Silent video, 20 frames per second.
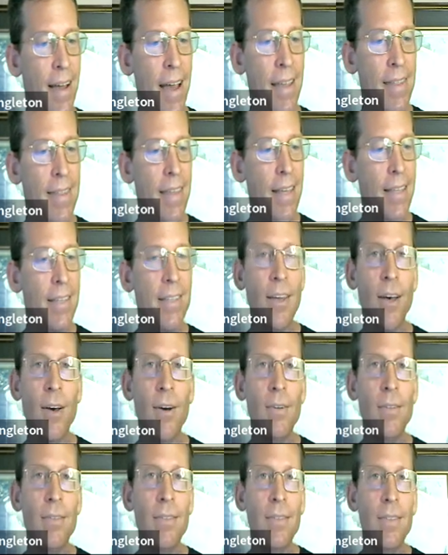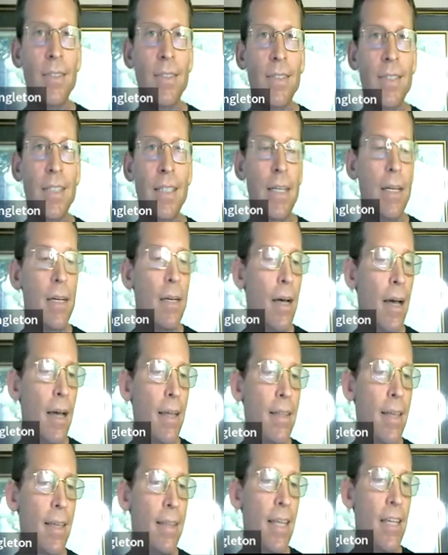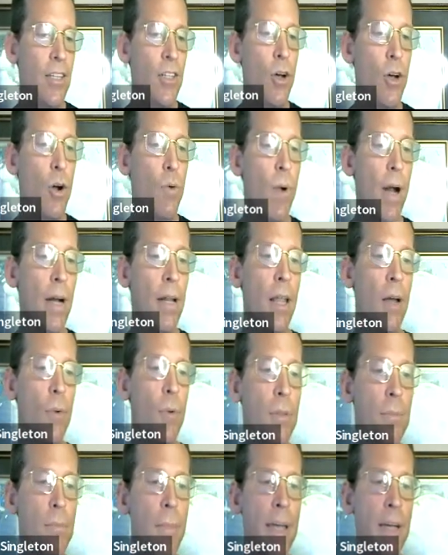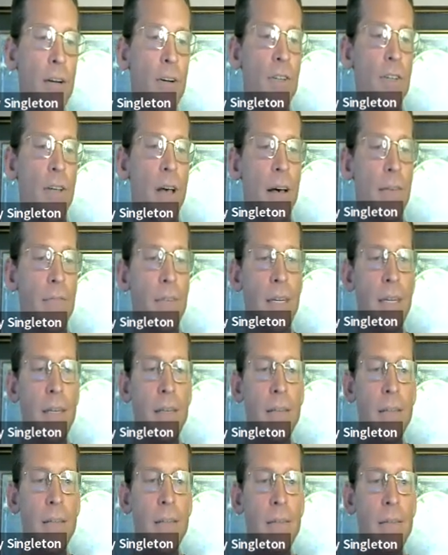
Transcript: I think so. I think they should go right along with Microsoft and